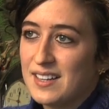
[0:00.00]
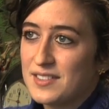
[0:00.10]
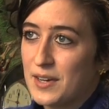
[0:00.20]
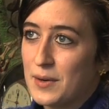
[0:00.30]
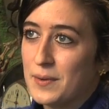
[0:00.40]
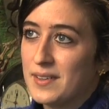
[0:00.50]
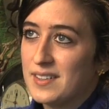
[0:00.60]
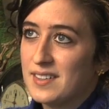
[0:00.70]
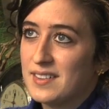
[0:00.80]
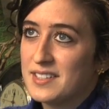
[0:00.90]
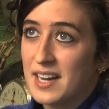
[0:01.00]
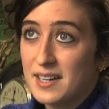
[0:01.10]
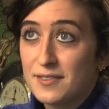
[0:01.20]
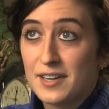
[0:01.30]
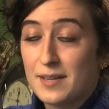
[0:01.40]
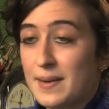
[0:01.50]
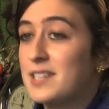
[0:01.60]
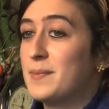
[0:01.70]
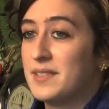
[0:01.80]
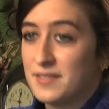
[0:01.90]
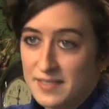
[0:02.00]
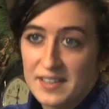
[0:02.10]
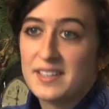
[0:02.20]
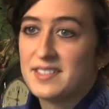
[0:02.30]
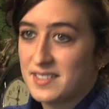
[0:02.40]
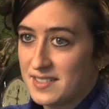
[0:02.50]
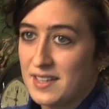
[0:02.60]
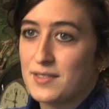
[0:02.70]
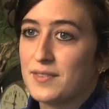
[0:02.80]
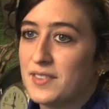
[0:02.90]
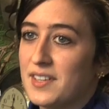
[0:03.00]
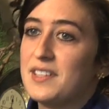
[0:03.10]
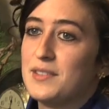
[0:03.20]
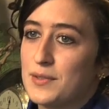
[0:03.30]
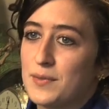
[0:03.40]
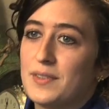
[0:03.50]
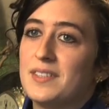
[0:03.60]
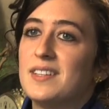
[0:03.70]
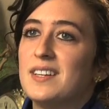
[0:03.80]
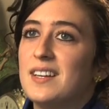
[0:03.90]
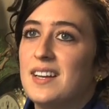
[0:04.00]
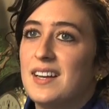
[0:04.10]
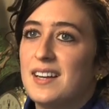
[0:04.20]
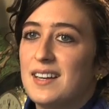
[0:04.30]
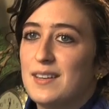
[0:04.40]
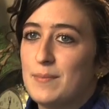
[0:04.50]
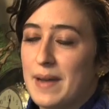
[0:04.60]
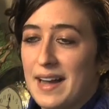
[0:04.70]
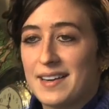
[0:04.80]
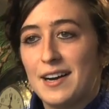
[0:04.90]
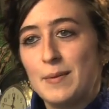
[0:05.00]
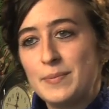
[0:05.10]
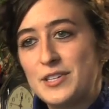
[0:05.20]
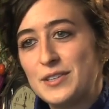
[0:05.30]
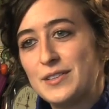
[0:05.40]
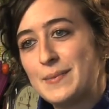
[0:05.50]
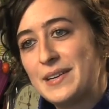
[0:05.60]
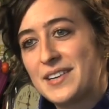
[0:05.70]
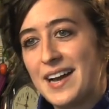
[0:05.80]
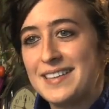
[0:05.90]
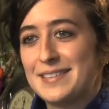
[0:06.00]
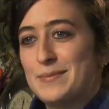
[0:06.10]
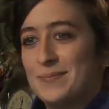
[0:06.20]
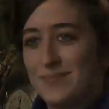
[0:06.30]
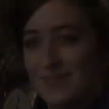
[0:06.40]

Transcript: So the diaphragm has been a very successful and useful backup to the male condom.